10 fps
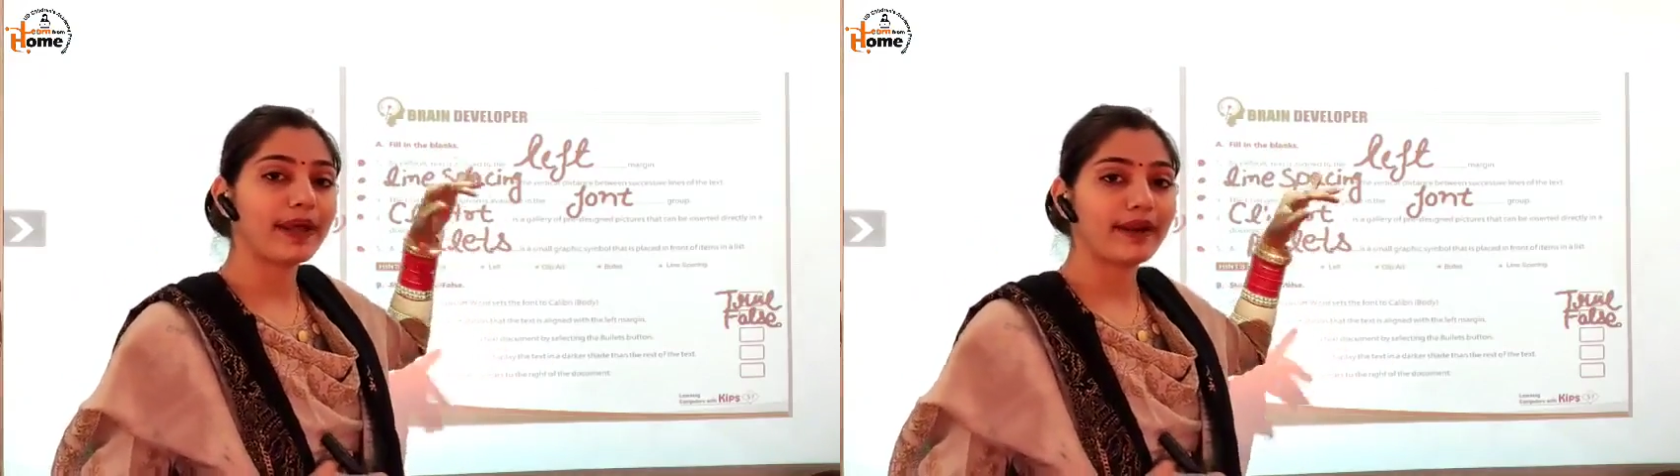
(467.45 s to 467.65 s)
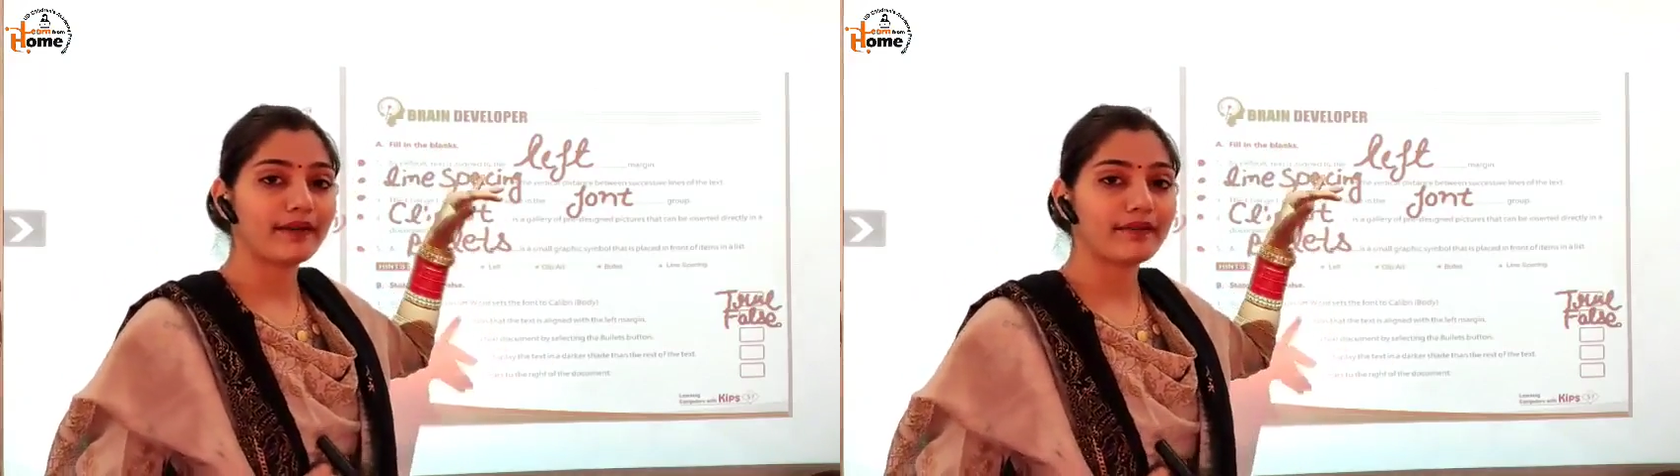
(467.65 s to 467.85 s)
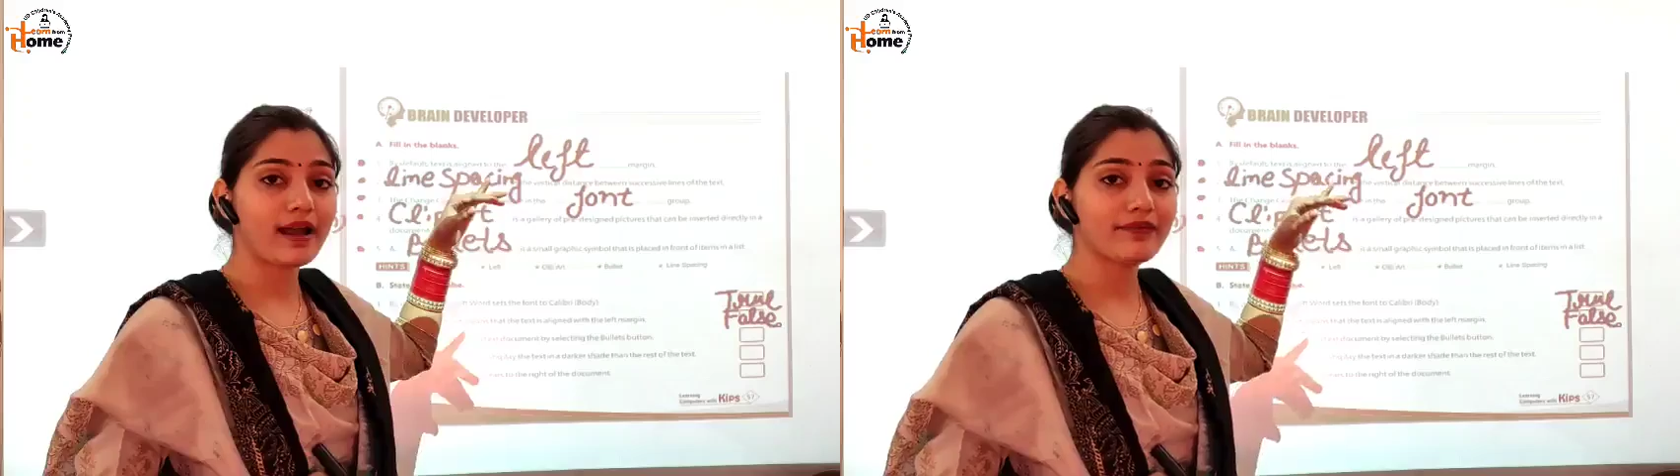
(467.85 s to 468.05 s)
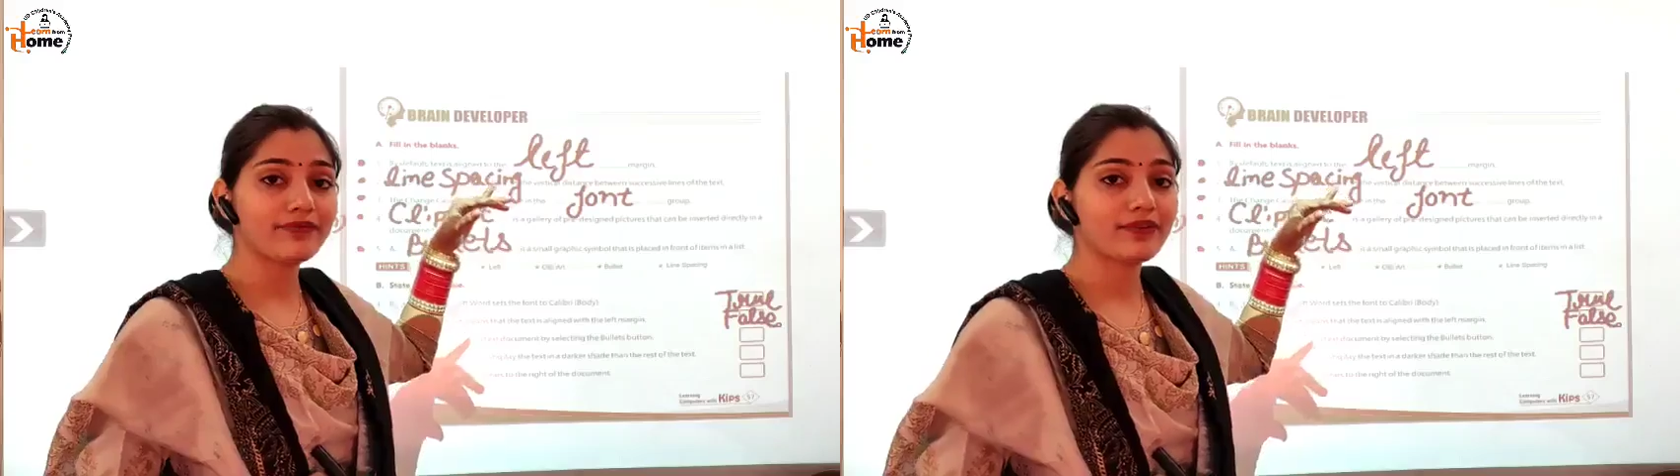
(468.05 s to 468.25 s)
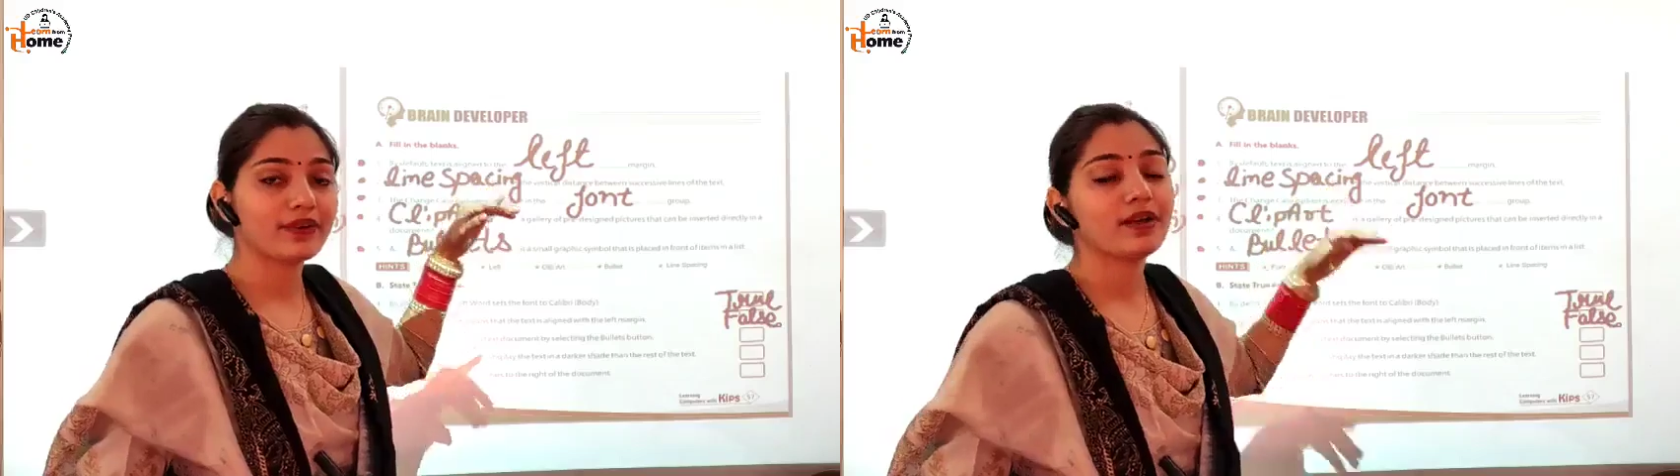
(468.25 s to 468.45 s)
paragraph
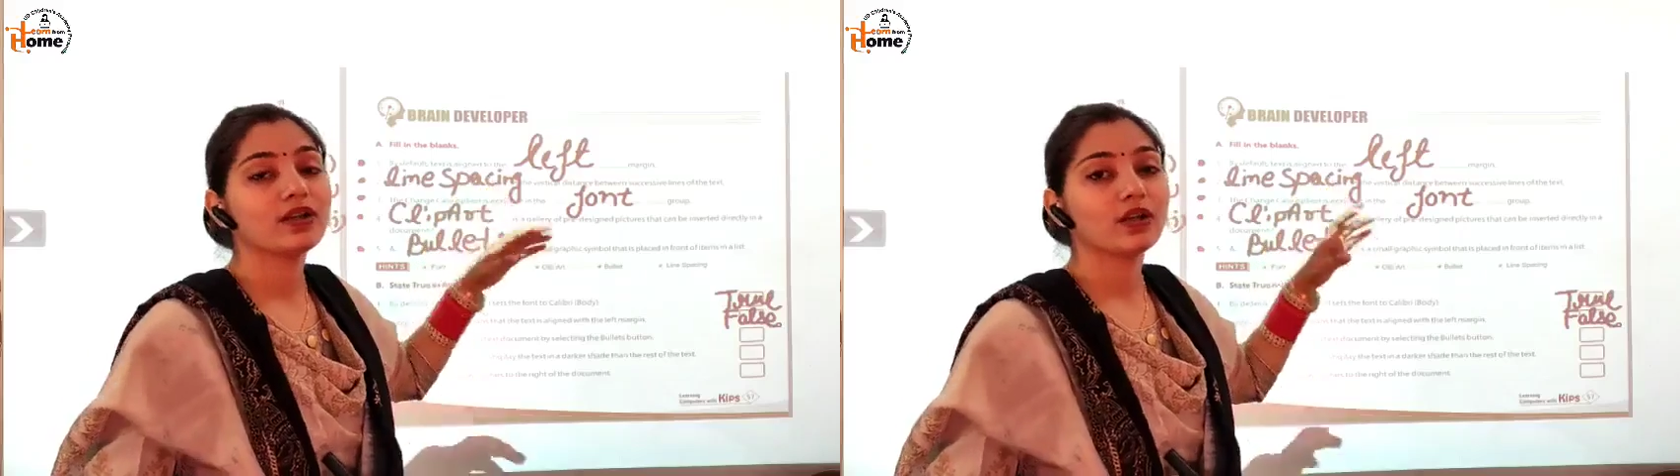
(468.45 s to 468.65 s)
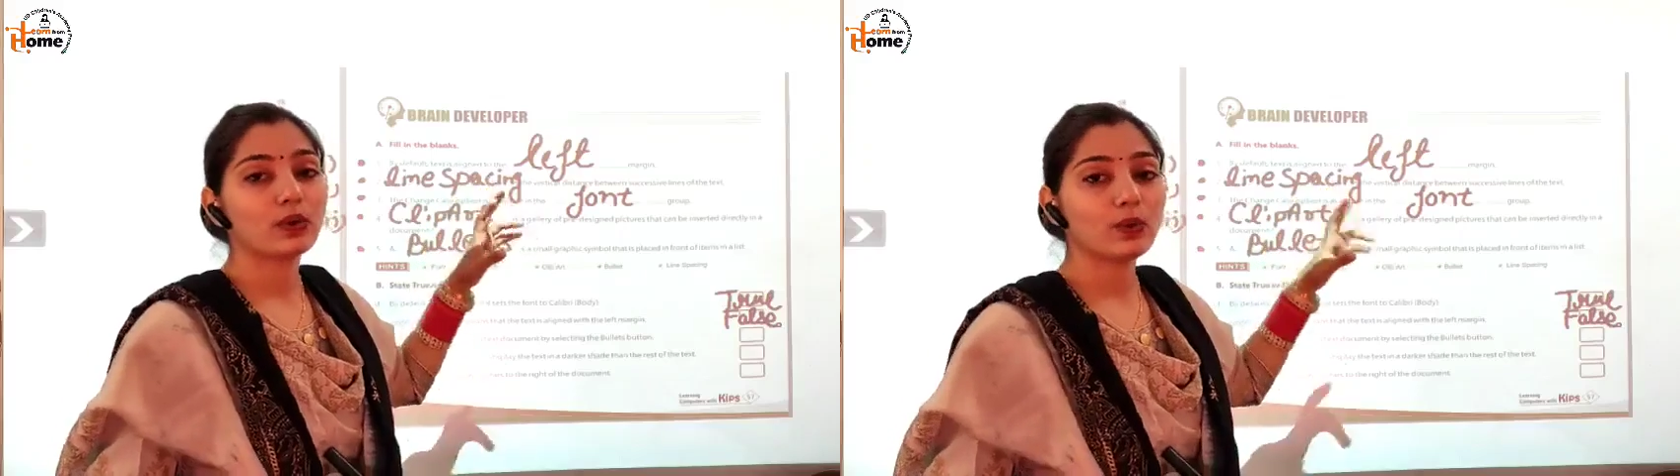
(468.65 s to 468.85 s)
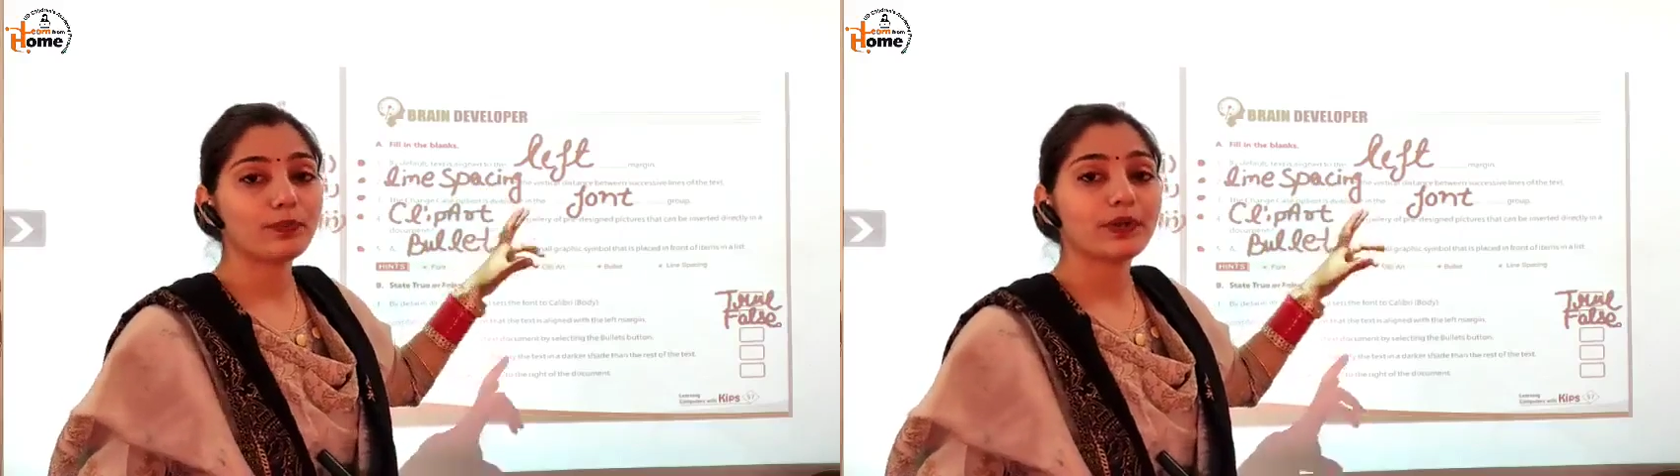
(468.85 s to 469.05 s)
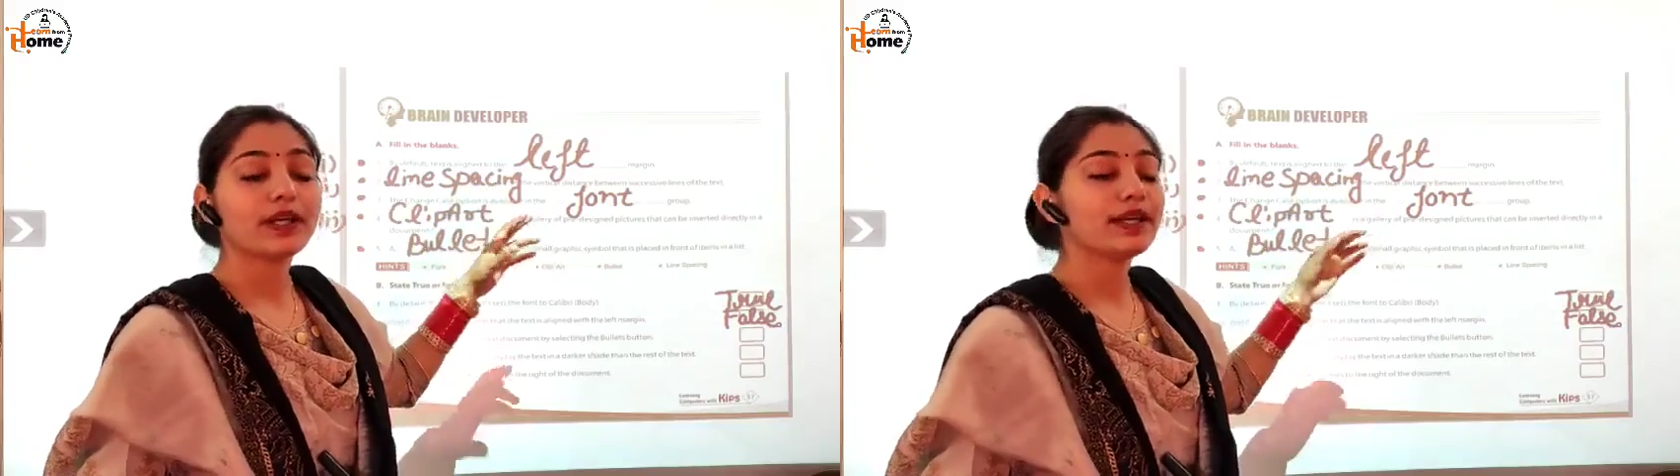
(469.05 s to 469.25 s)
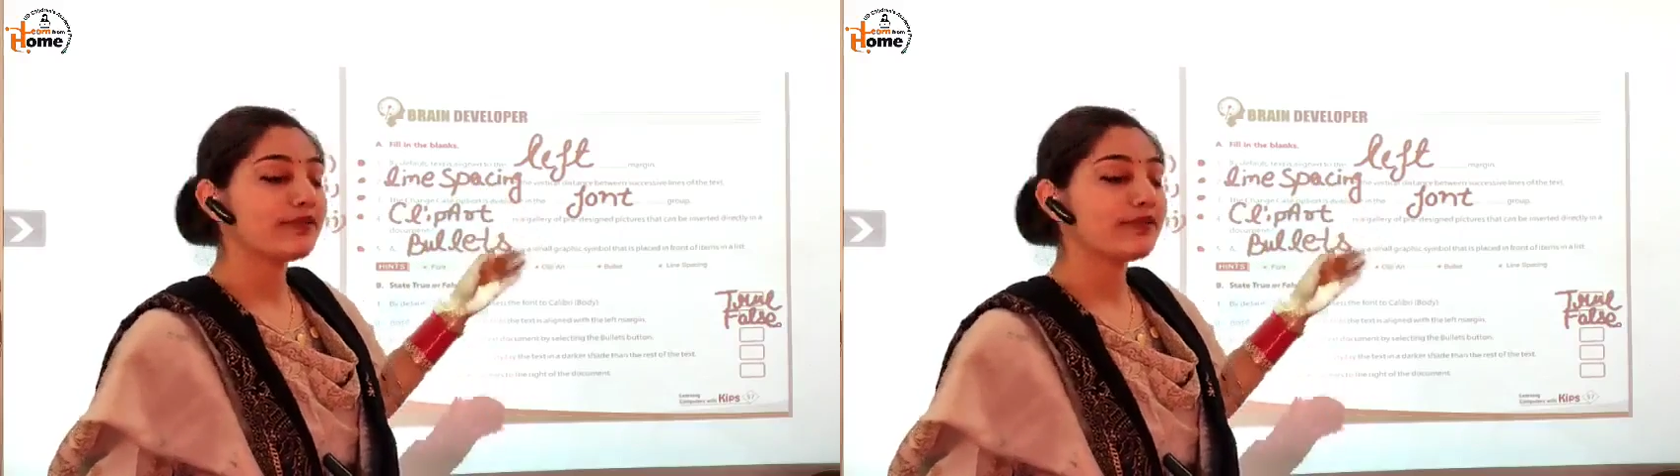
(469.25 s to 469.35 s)
group.